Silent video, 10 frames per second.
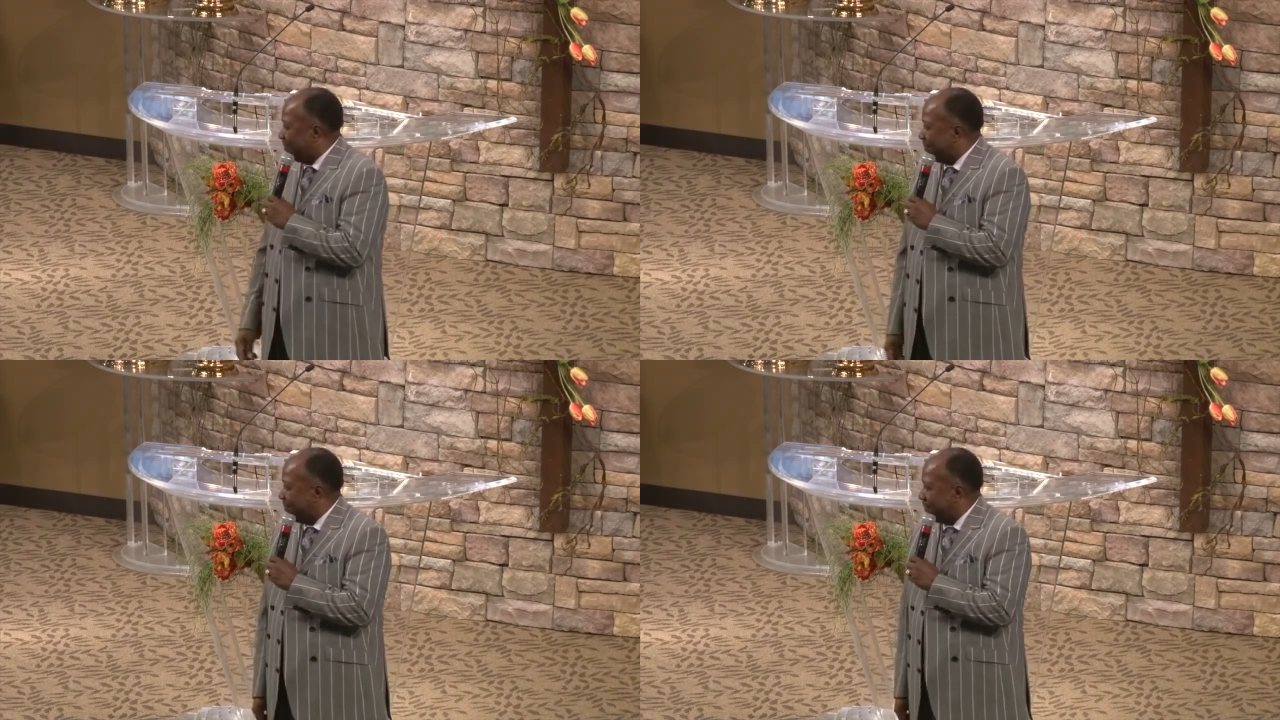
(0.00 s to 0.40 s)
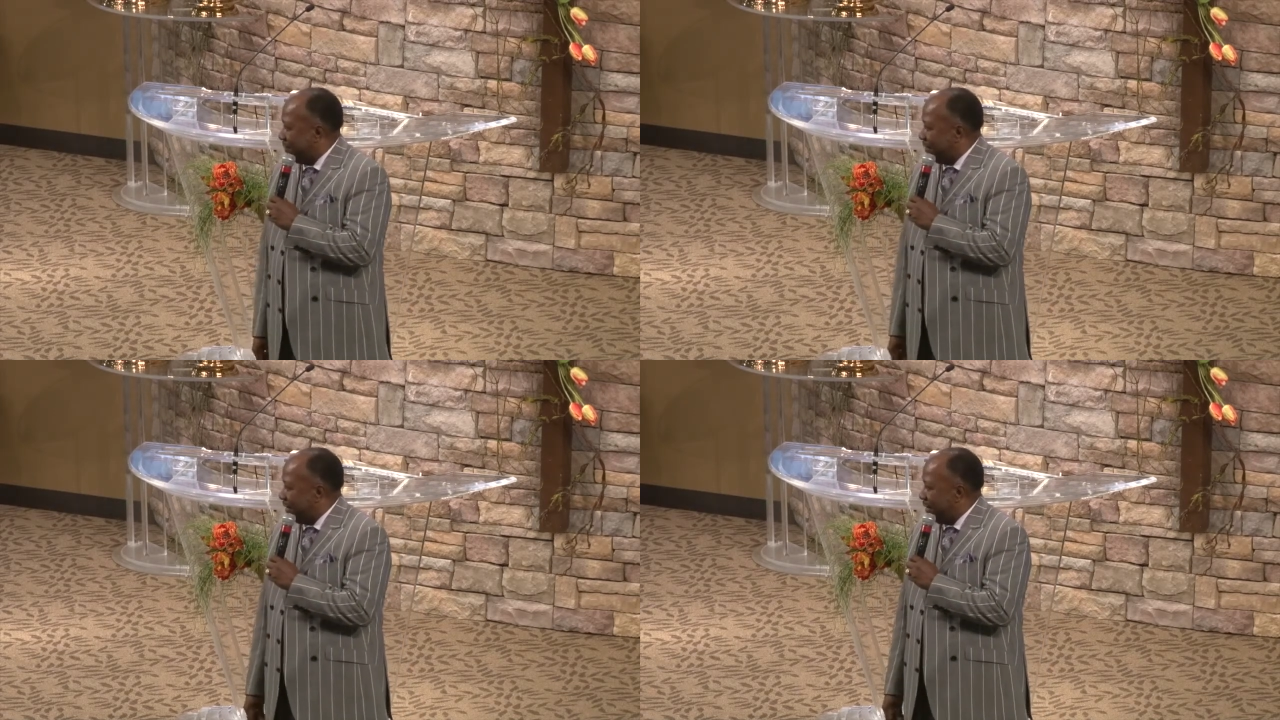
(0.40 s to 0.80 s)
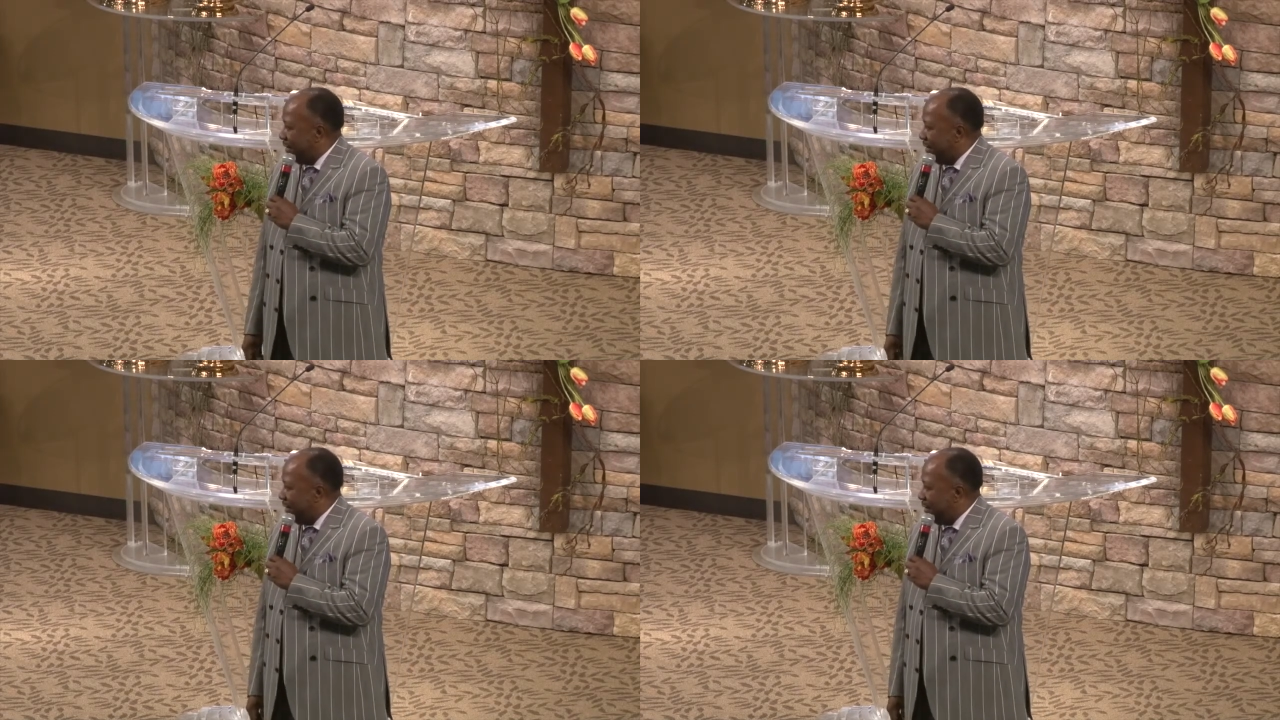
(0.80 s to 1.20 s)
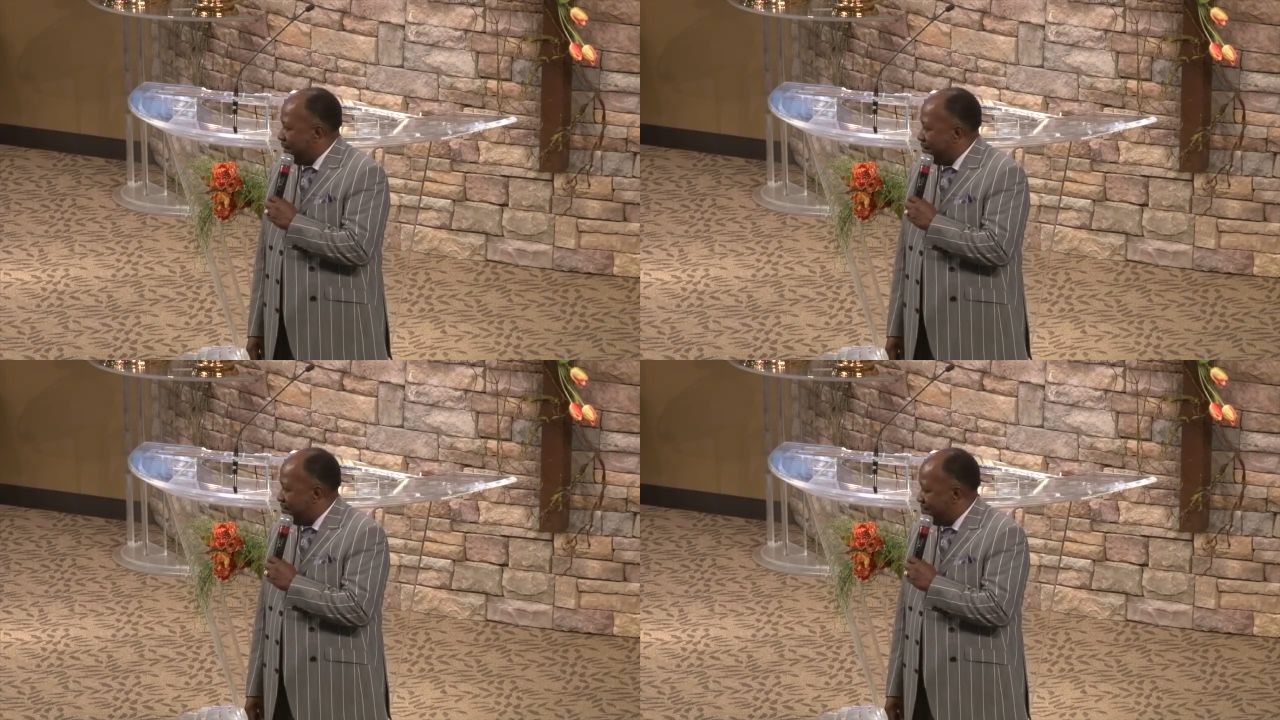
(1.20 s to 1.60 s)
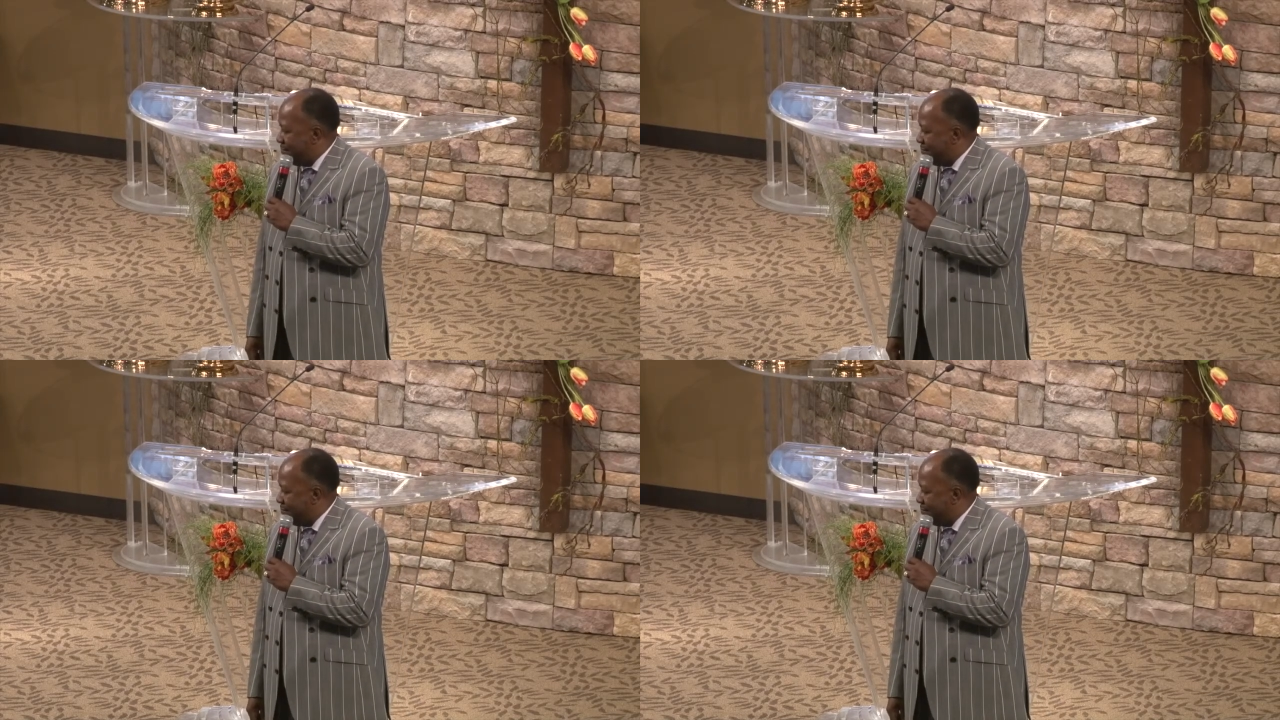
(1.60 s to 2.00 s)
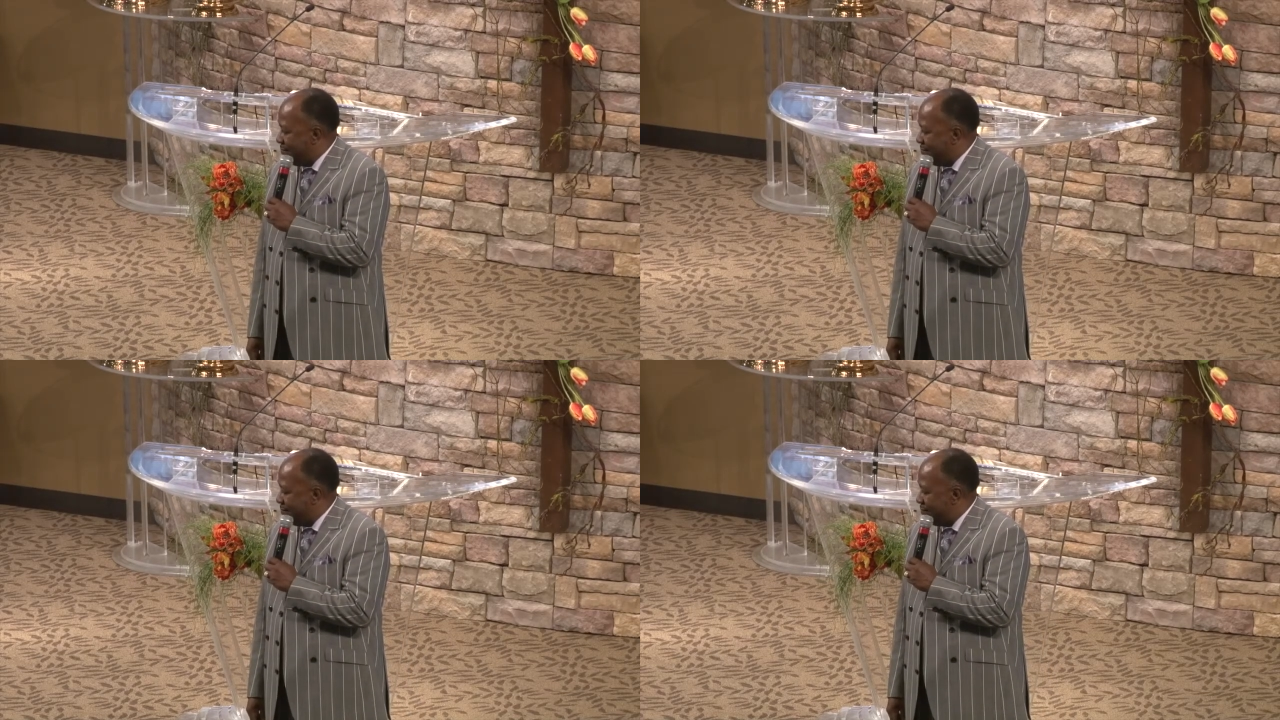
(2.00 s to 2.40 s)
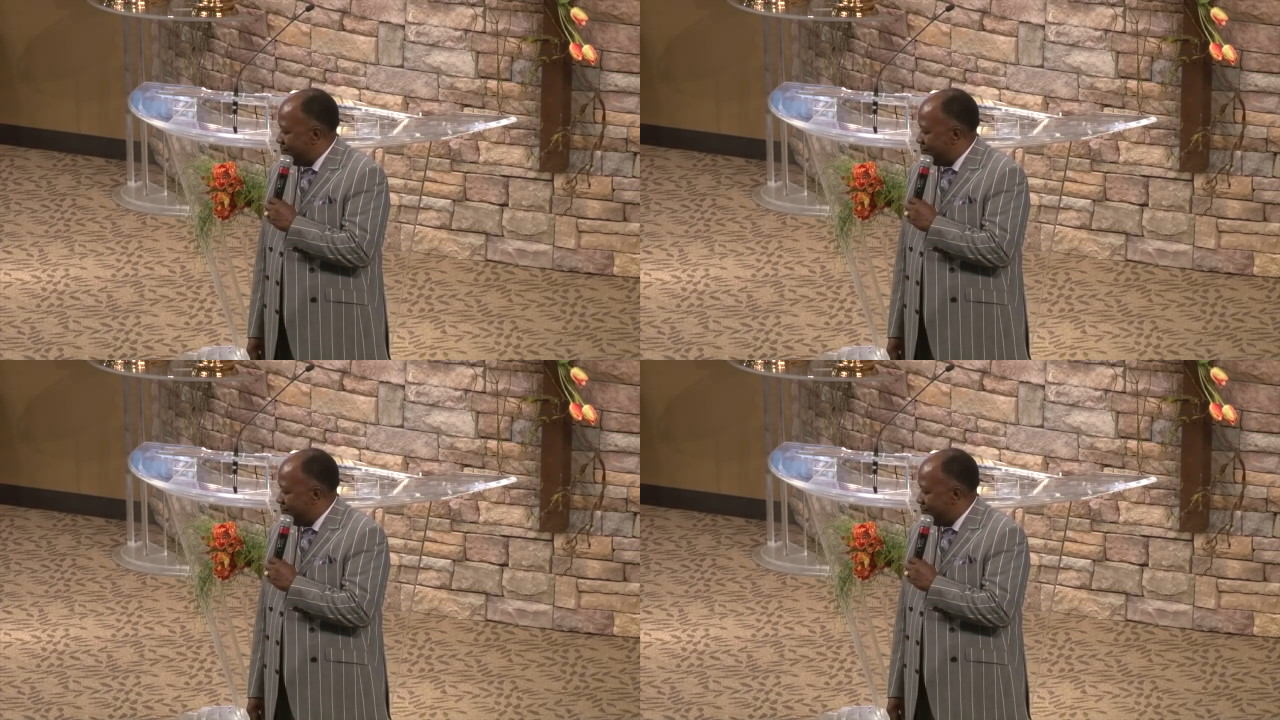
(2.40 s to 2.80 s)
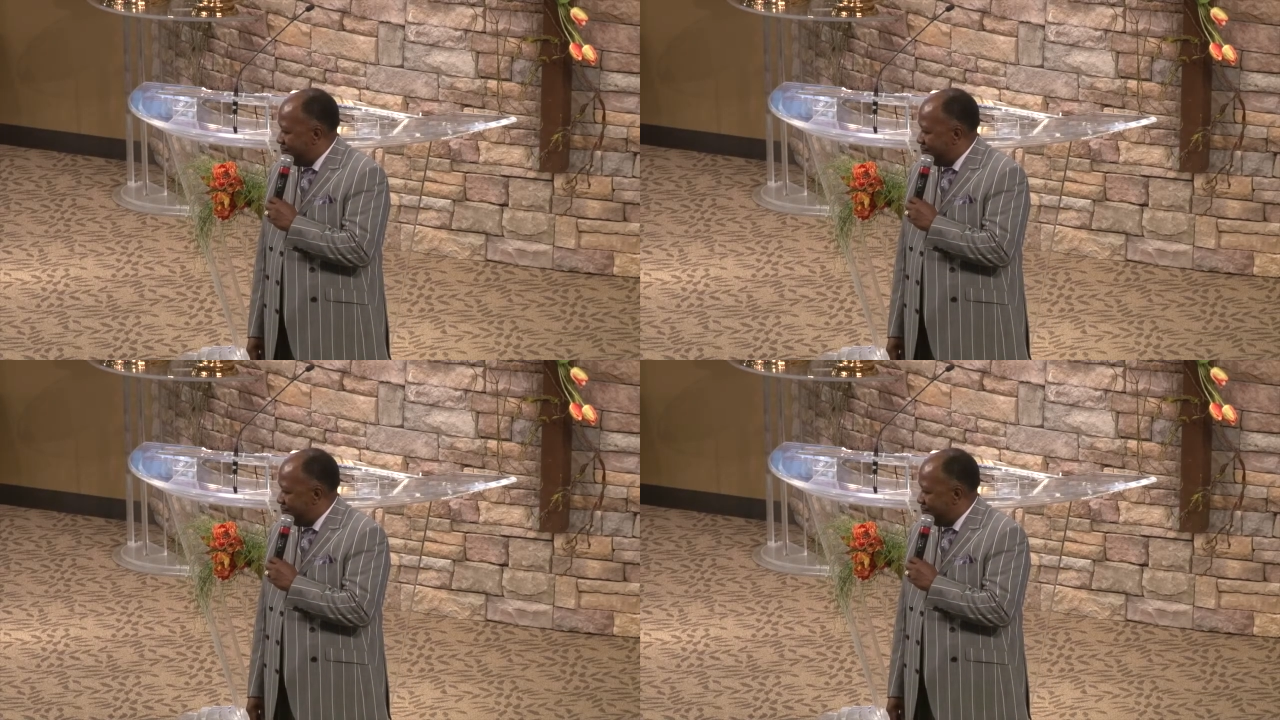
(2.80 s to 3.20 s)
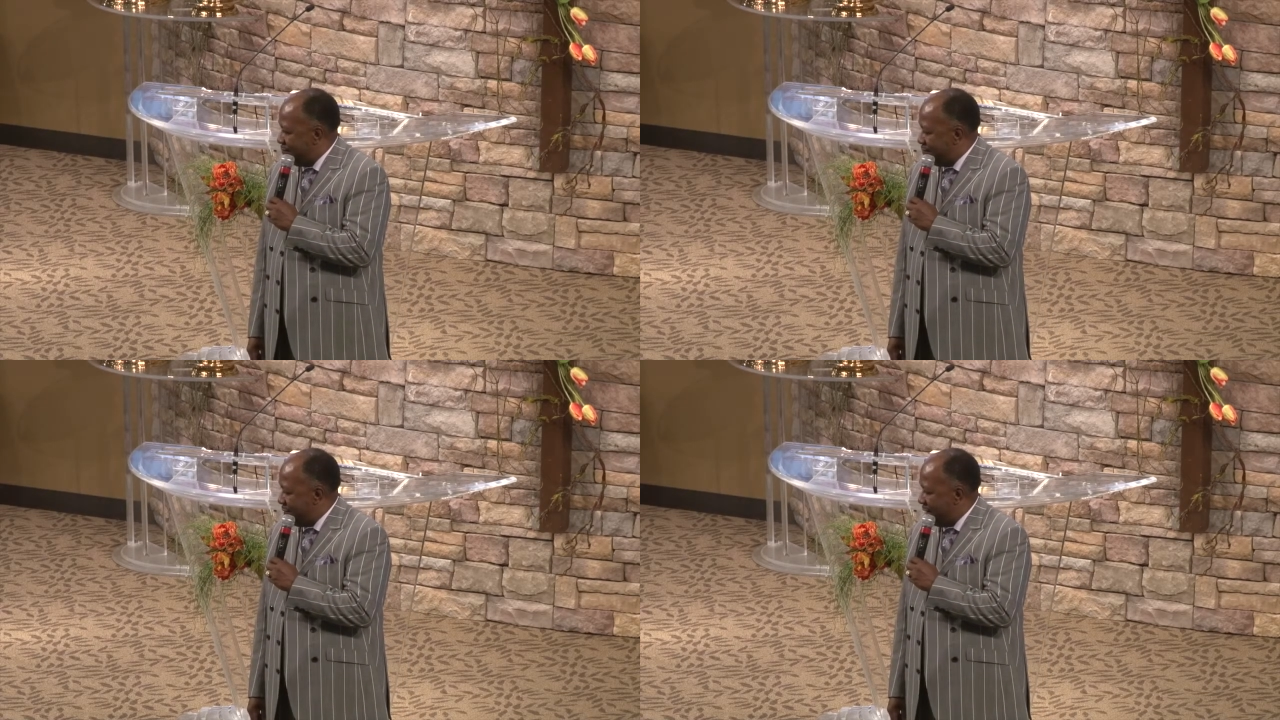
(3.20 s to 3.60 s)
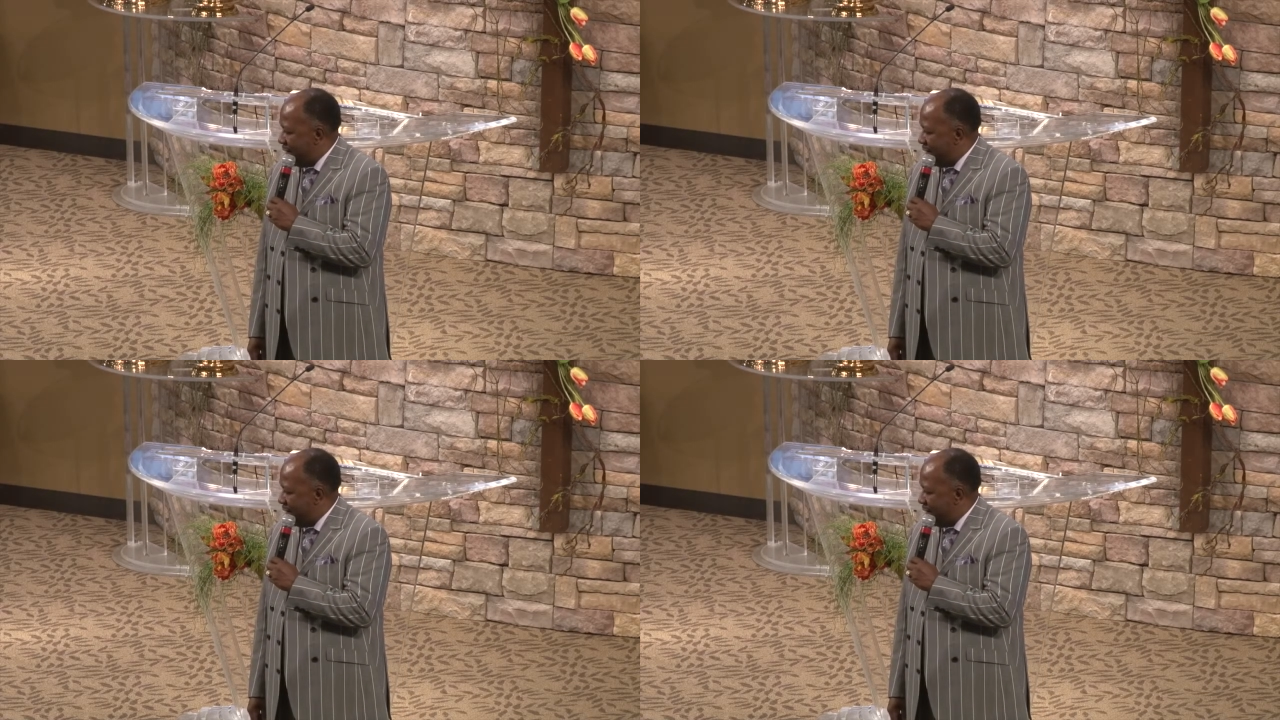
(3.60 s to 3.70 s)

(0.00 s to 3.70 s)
(no one is talking)